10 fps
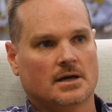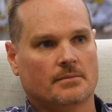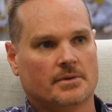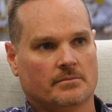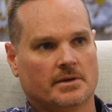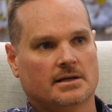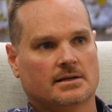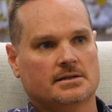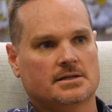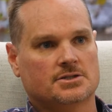being
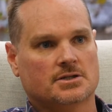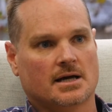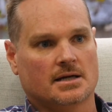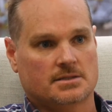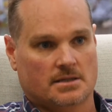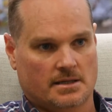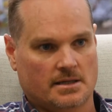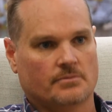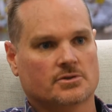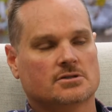medically discharged,
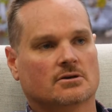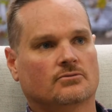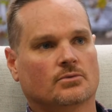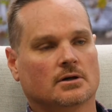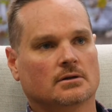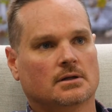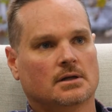getting myself well,